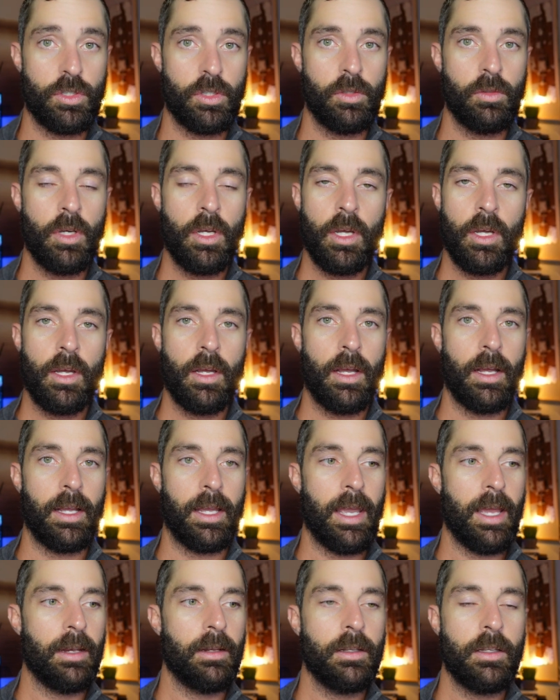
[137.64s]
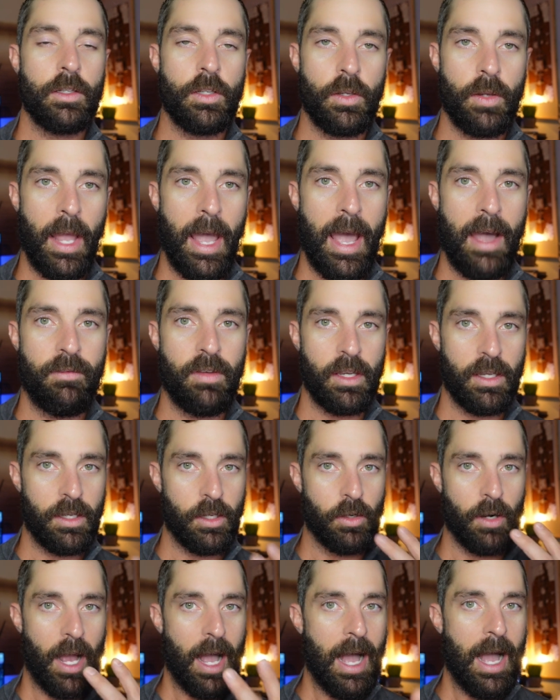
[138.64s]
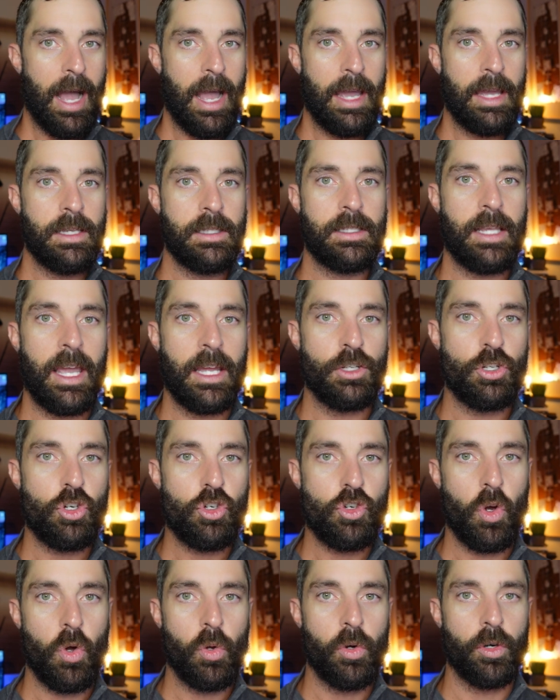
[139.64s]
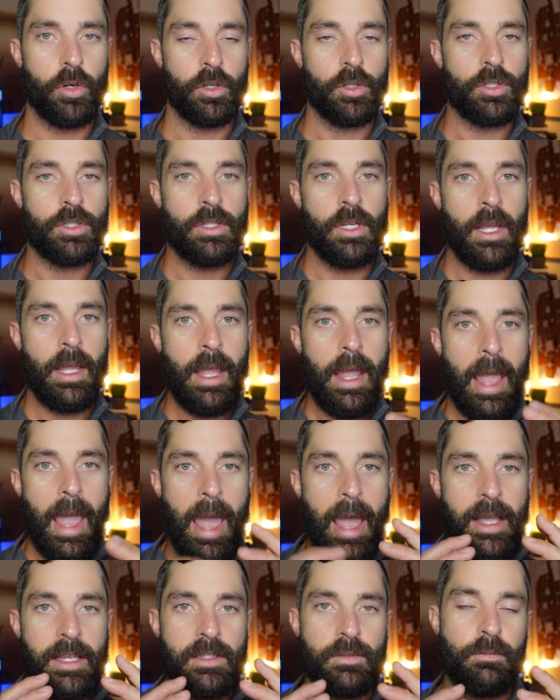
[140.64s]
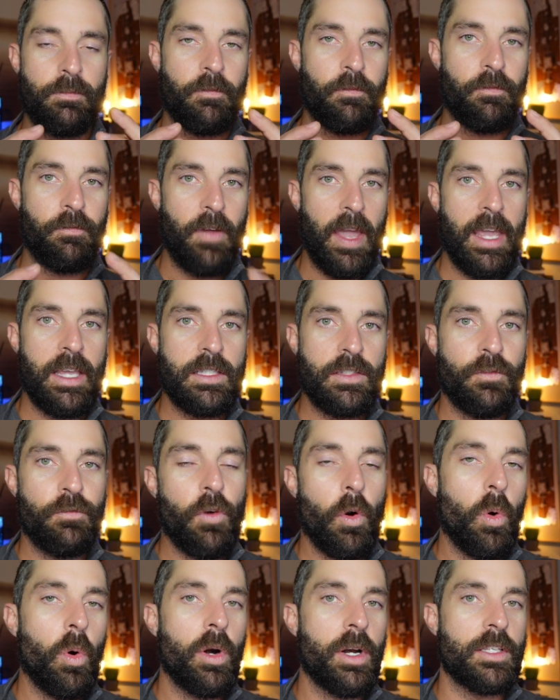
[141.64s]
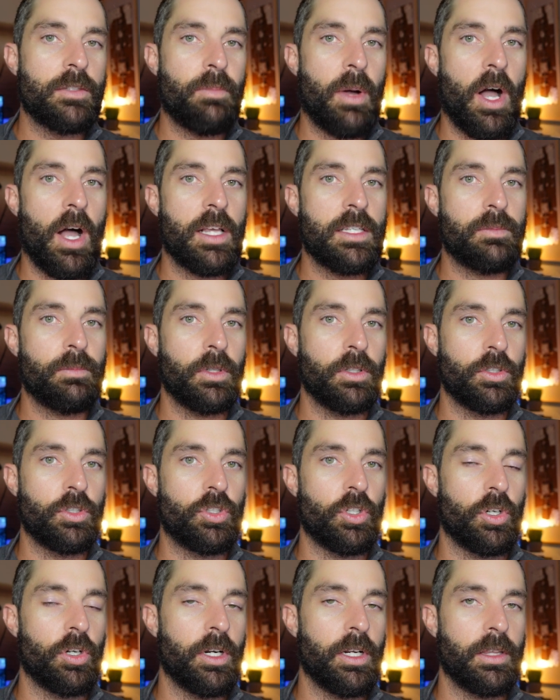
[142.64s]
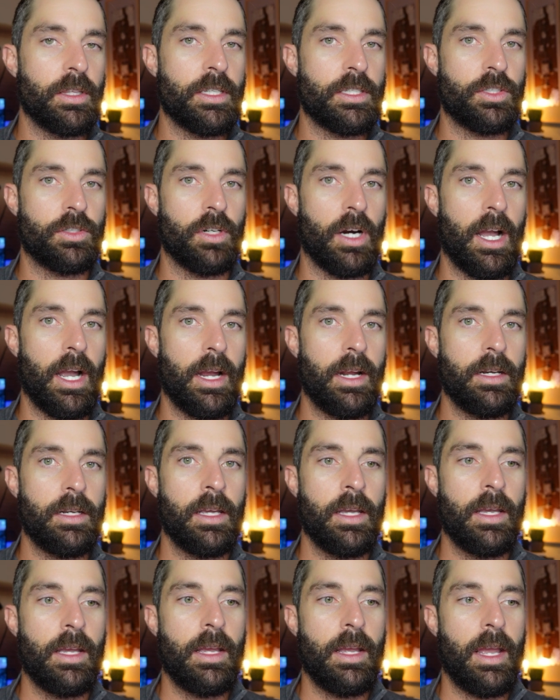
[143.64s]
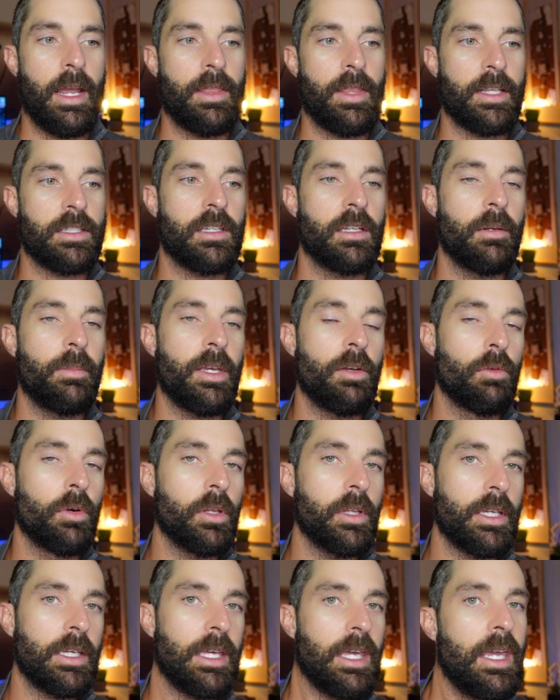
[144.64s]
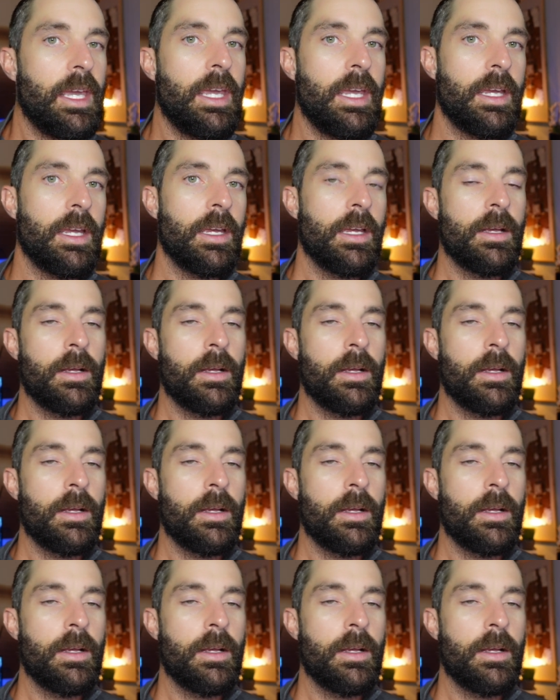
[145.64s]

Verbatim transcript: you. Again, having your eyes and shoulders as faced forward as possible during this grind and that's going to be really key